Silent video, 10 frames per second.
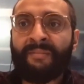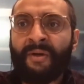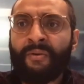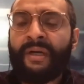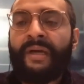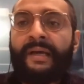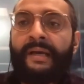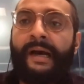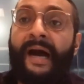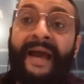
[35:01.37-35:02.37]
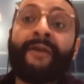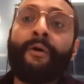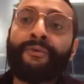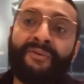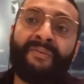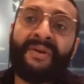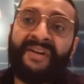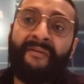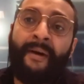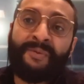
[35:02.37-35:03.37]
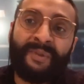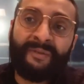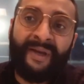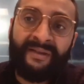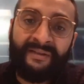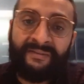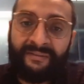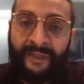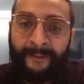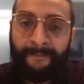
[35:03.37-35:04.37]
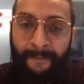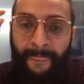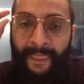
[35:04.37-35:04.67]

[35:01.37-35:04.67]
think about, and also from a DevOps perspective, right?